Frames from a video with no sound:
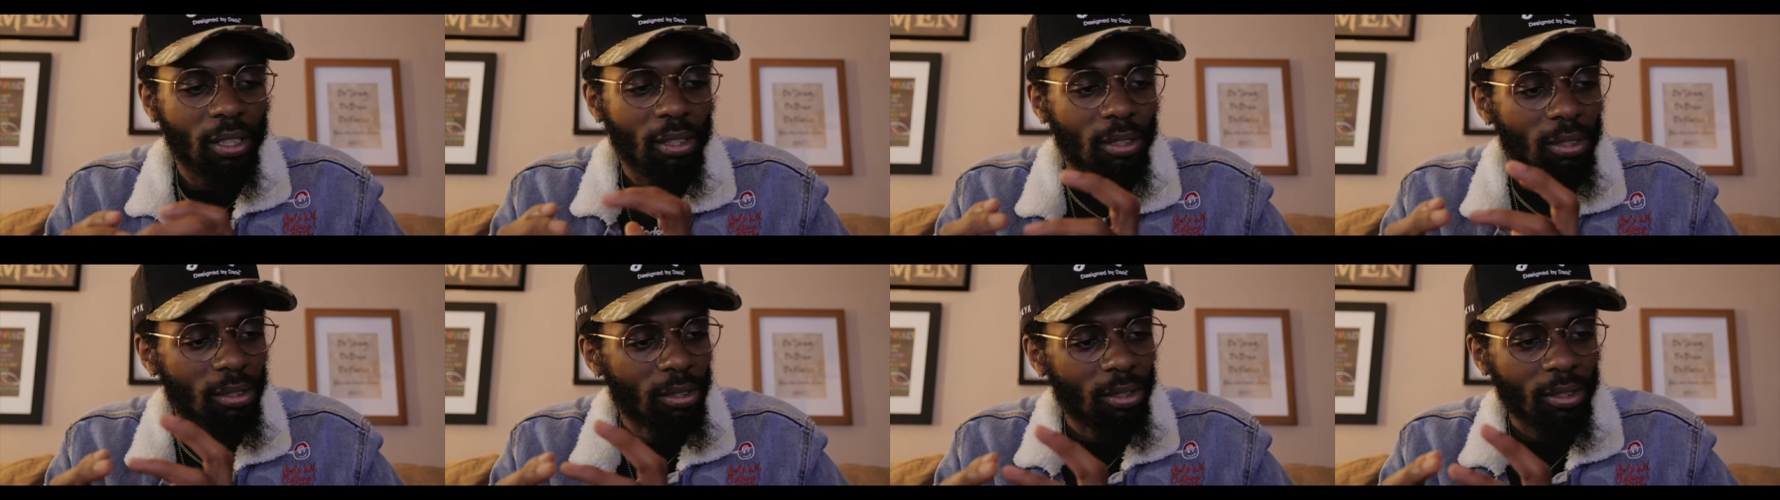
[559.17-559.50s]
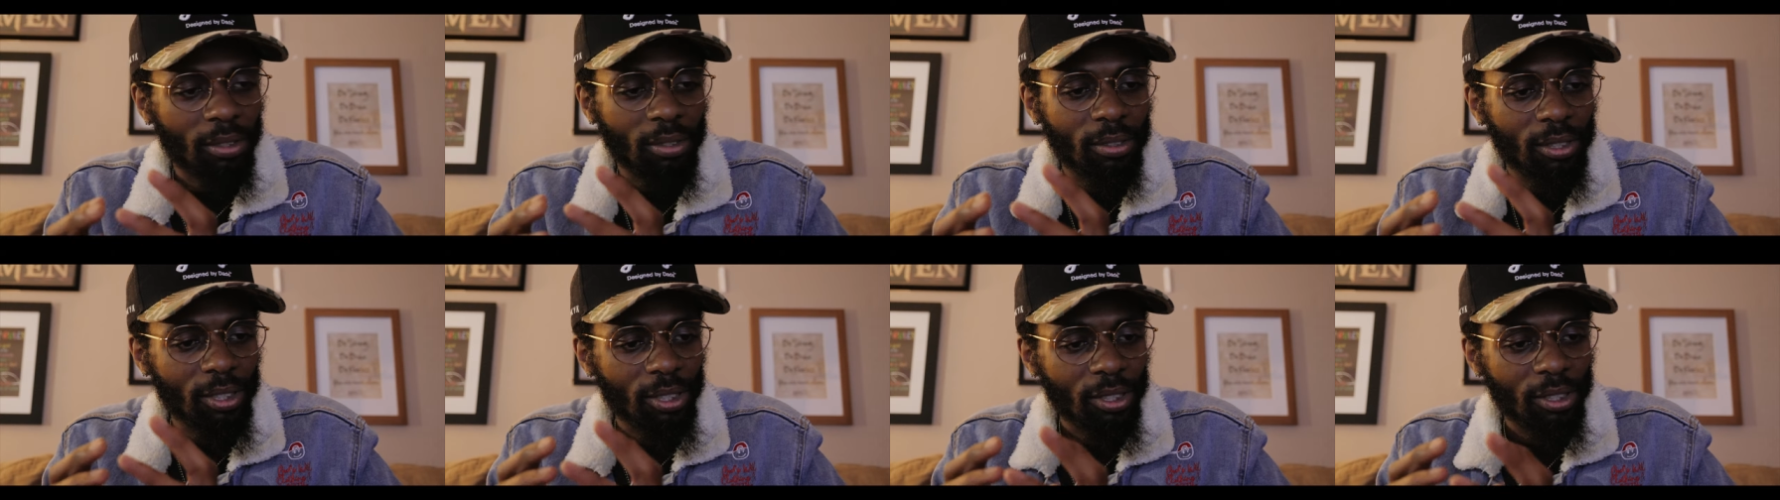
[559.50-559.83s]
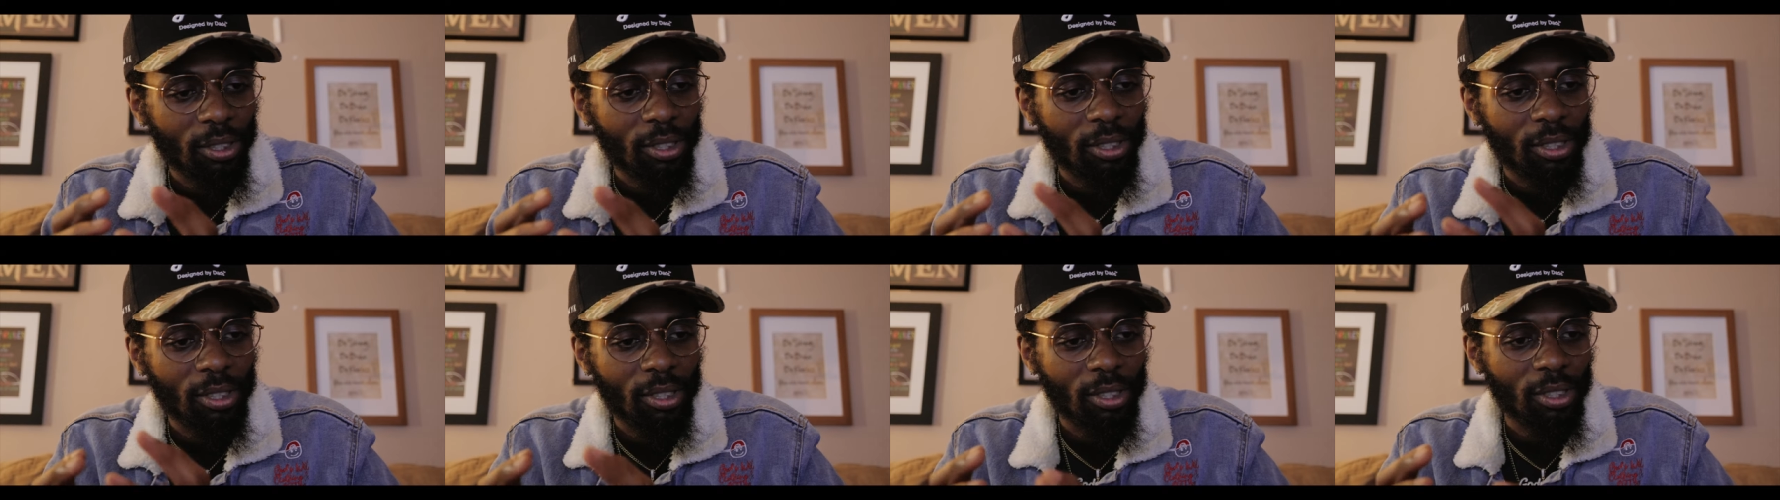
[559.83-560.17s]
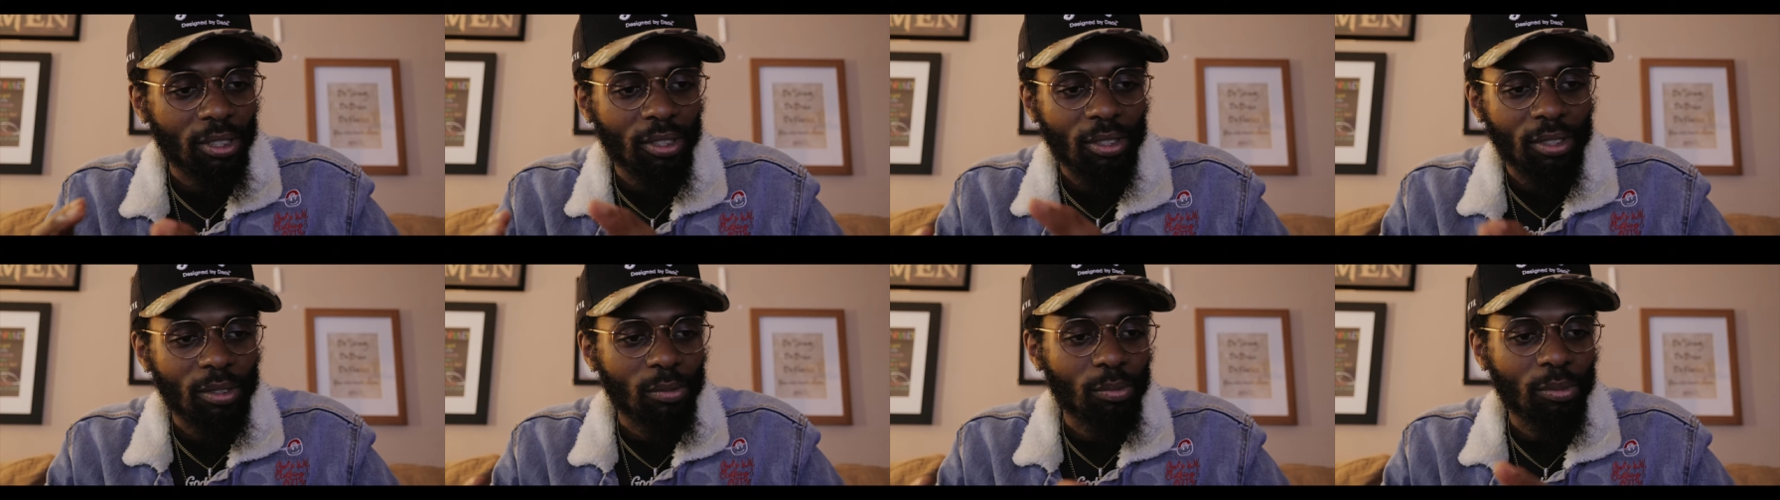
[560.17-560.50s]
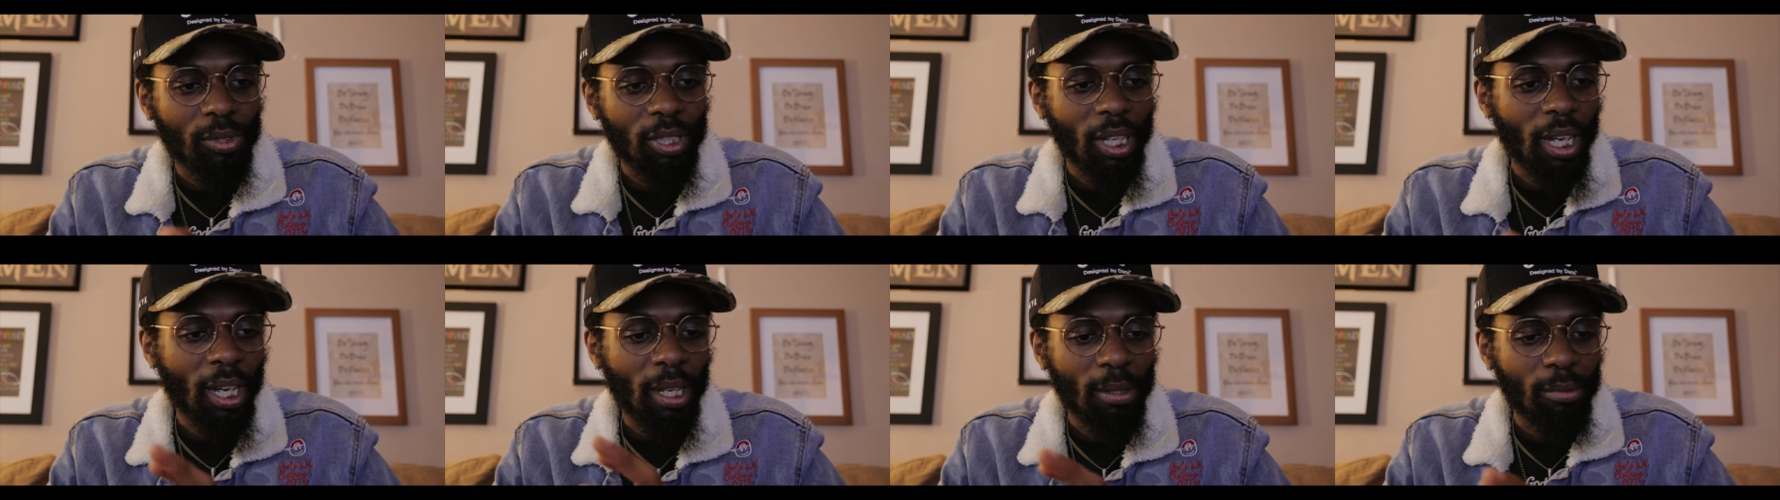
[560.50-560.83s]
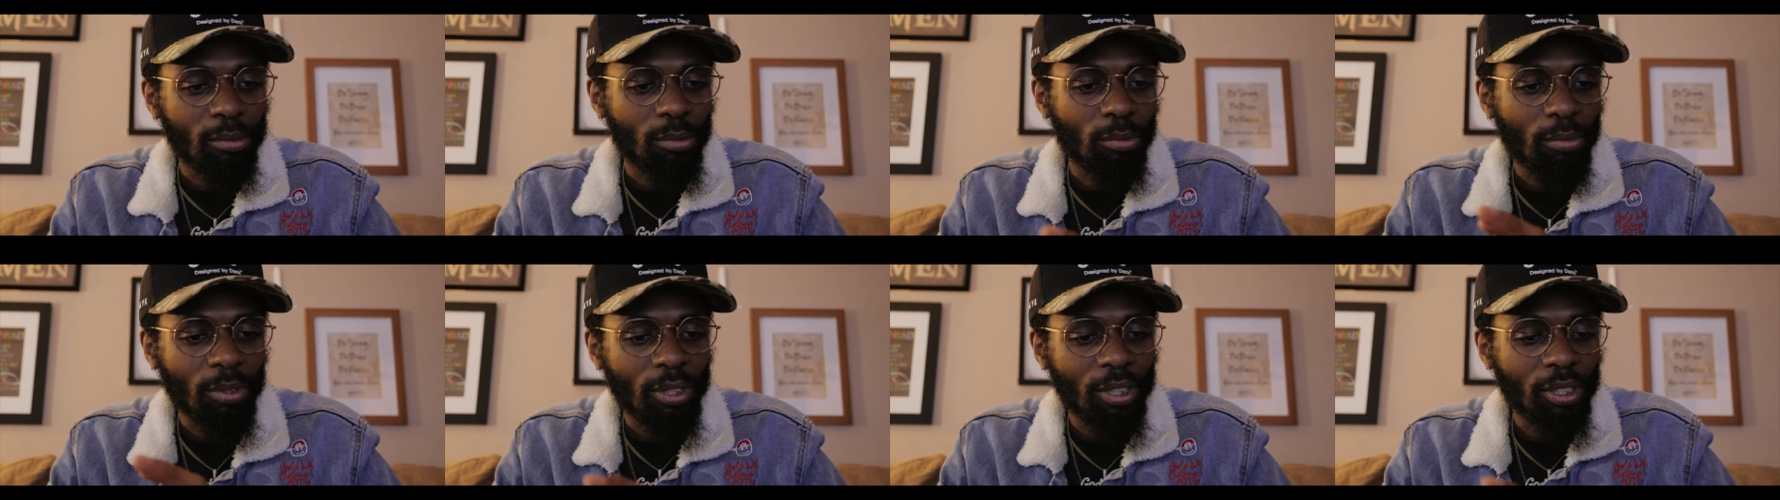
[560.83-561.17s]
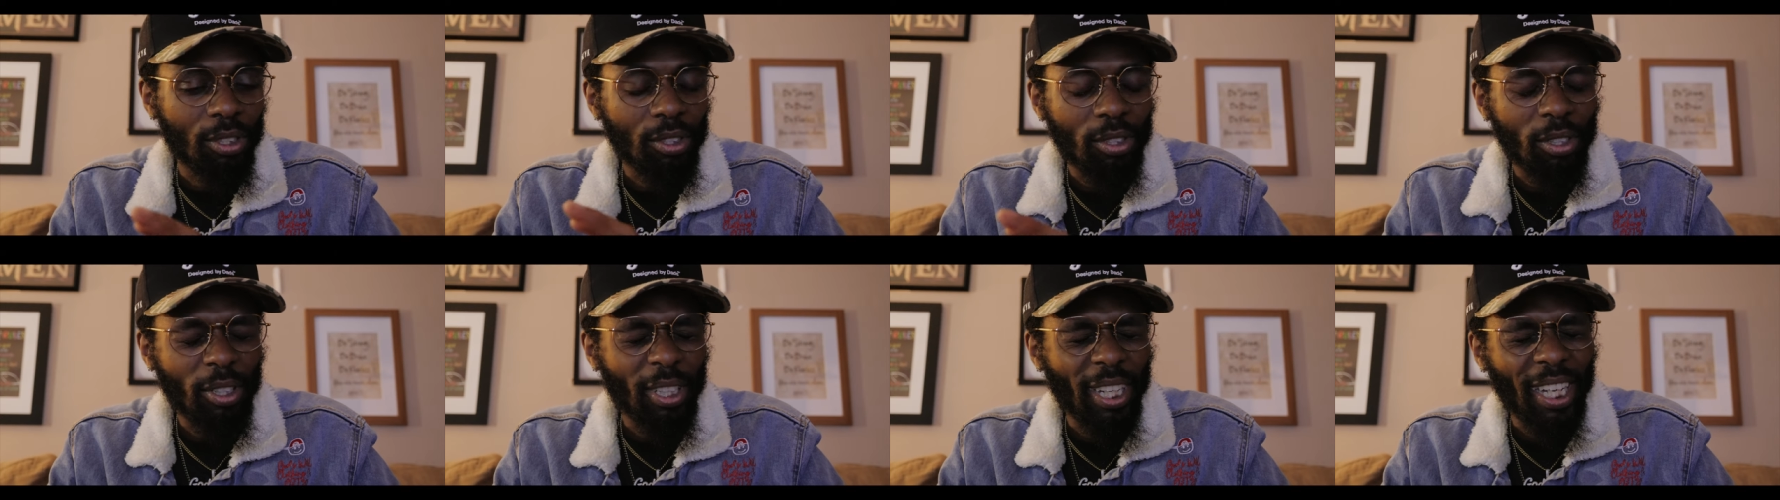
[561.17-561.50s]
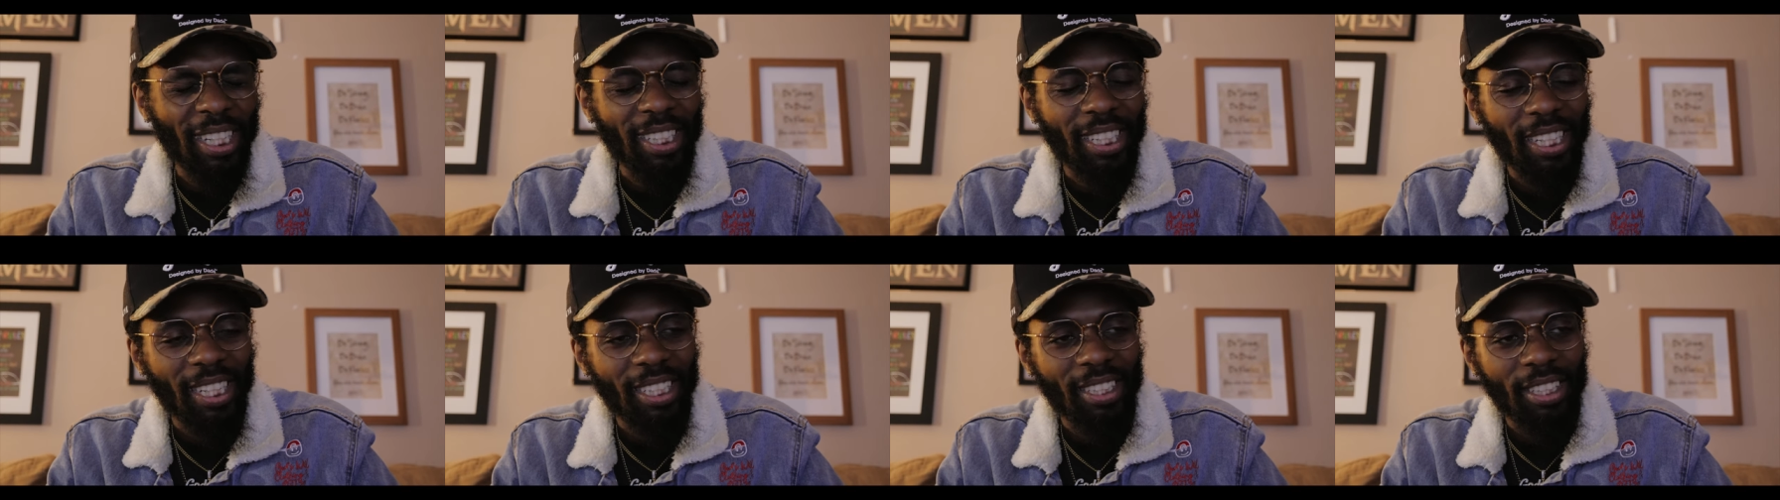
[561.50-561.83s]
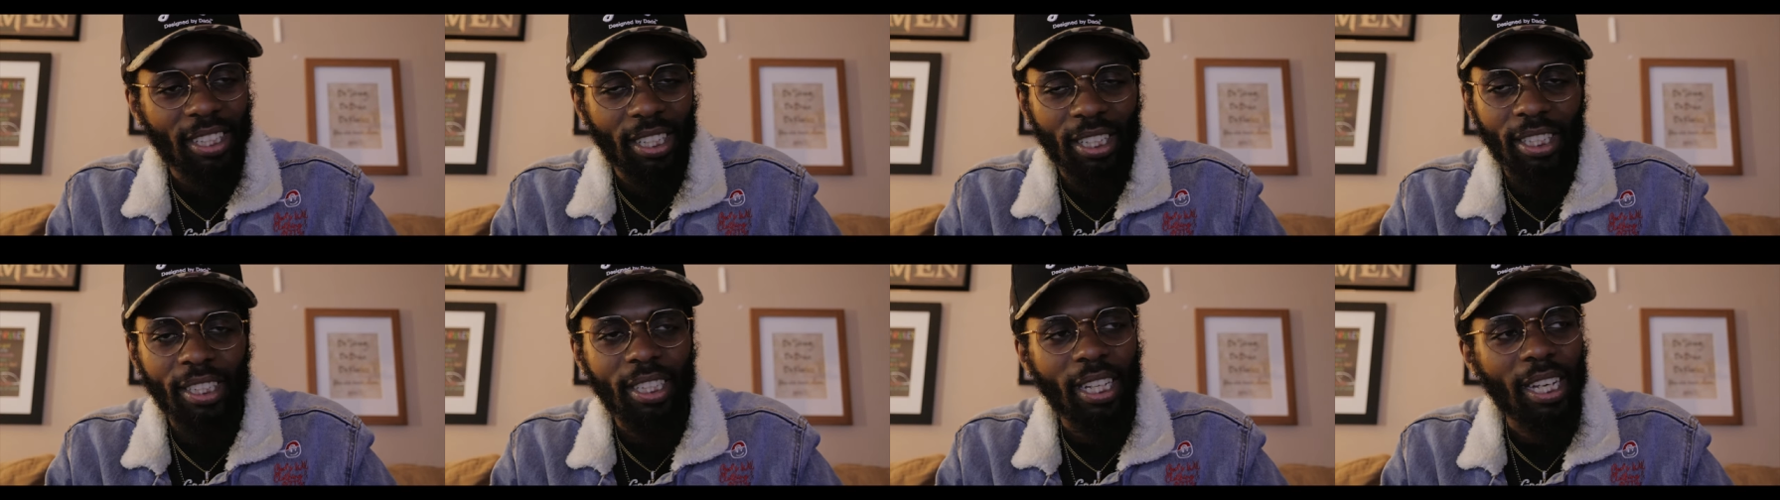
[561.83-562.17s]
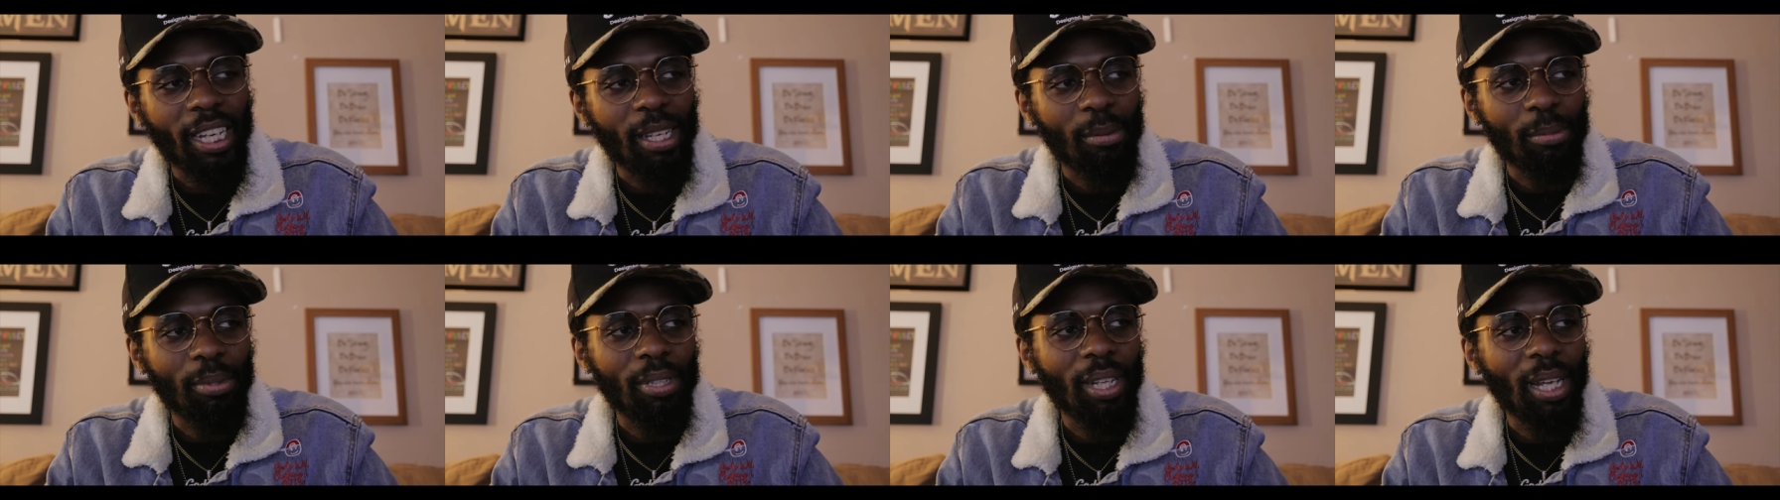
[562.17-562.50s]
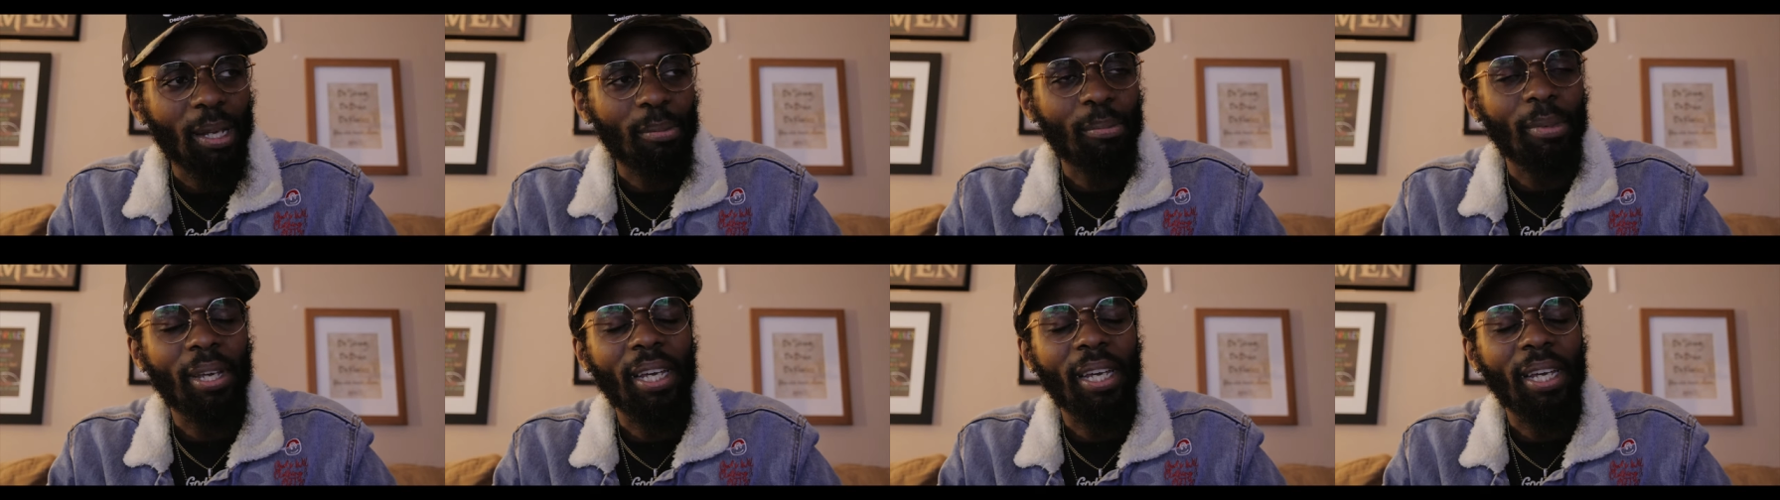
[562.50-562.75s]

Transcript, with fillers: or just sometimes we just look at the end of the day and be like,